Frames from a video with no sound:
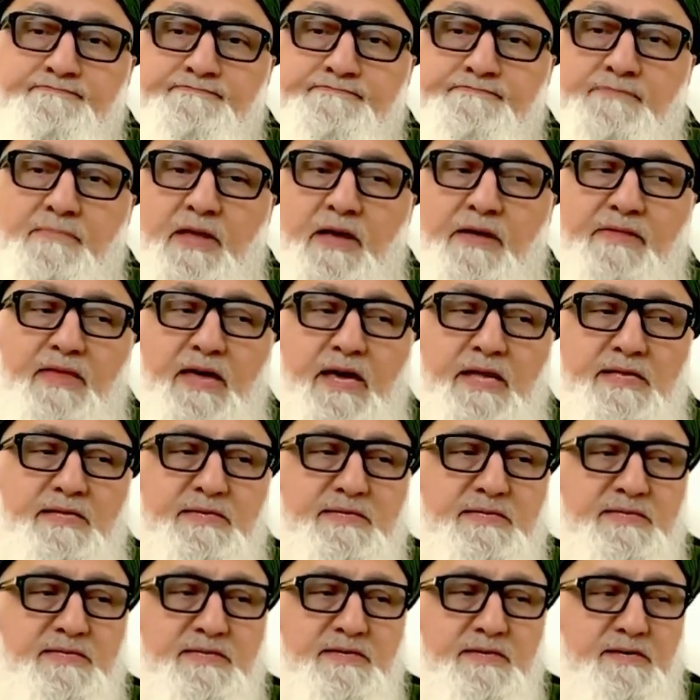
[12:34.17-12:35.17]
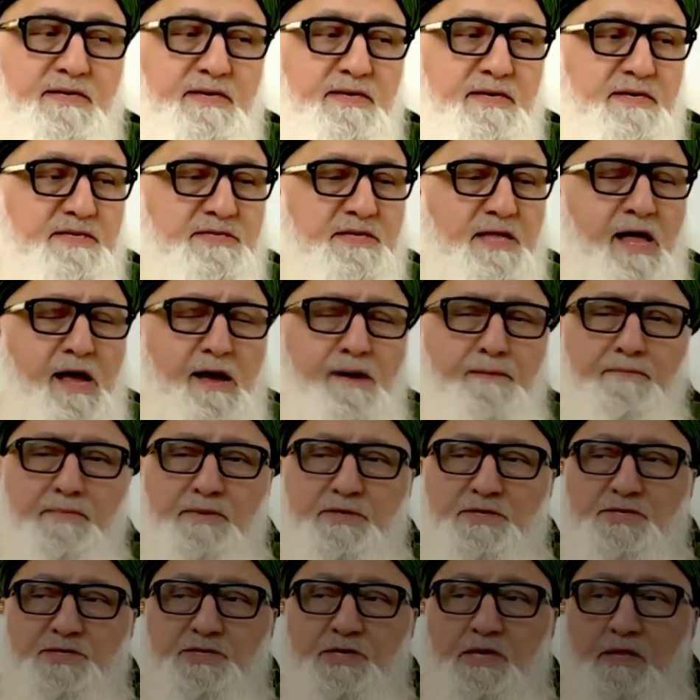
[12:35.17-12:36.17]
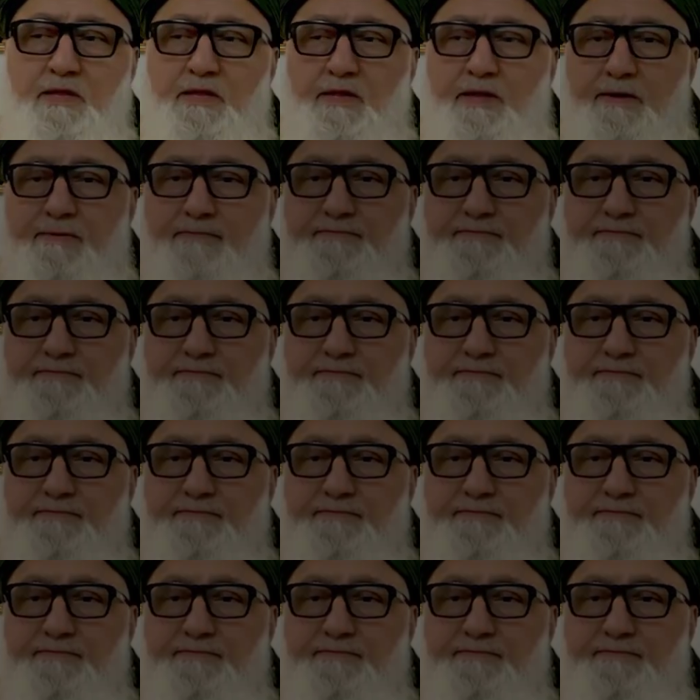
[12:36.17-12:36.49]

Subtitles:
and that's Islam inshaAllah.